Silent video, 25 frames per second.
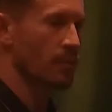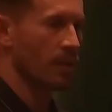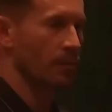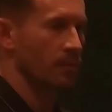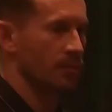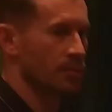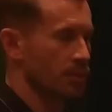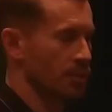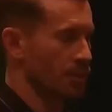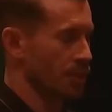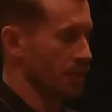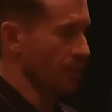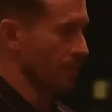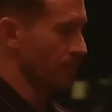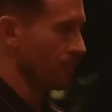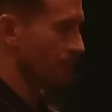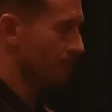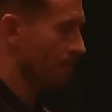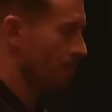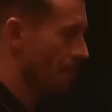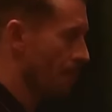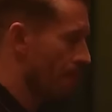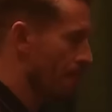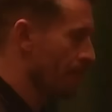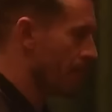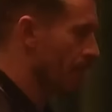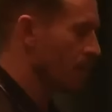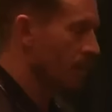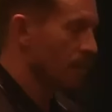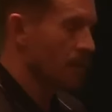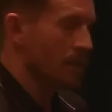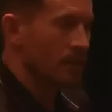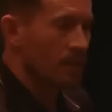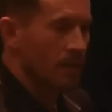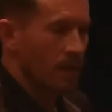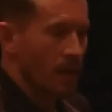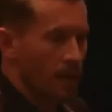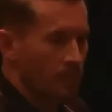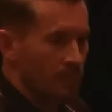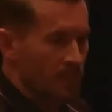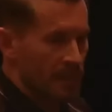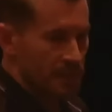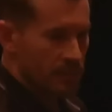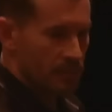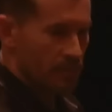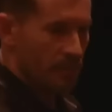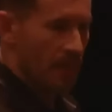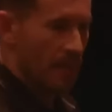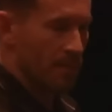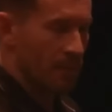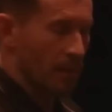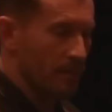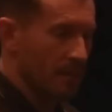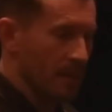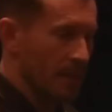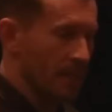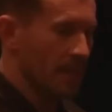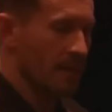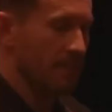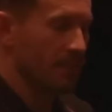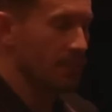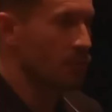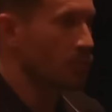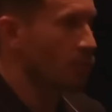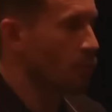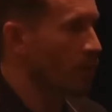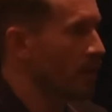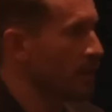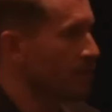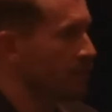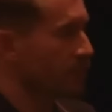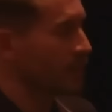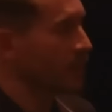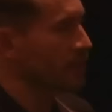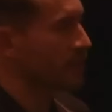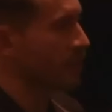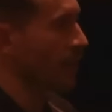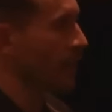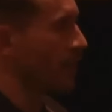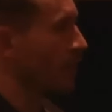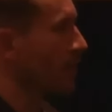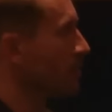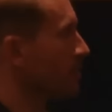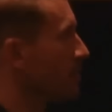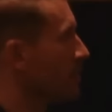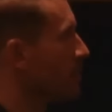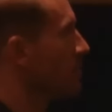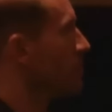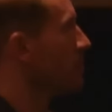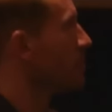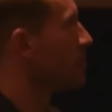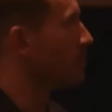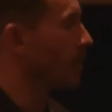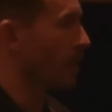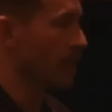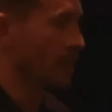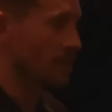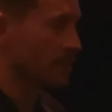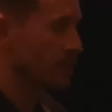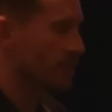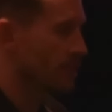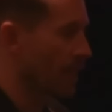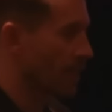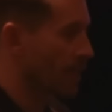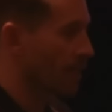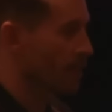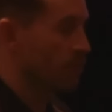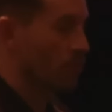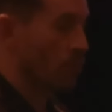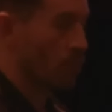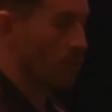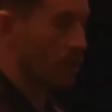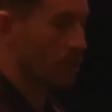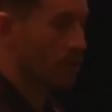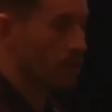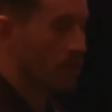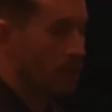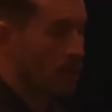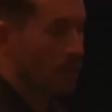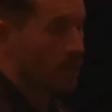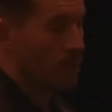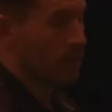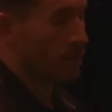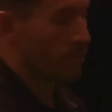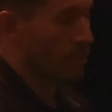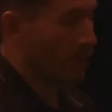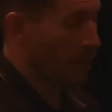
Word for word: what I want you to do. On a piece of paper, I'm going to give you twenty-three seconds, not a second more. You